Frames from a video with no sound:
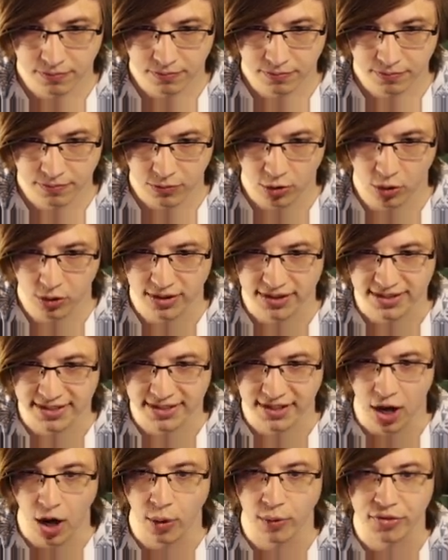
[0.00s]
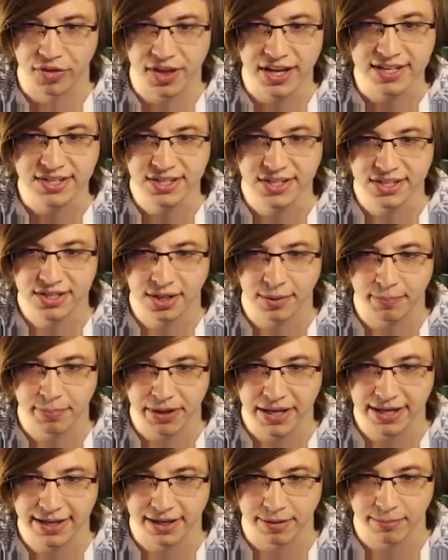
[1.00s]
Or is, oh, this is the
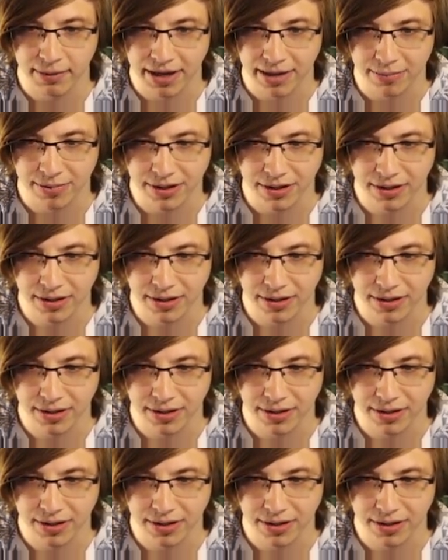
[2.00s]
beacon maybe.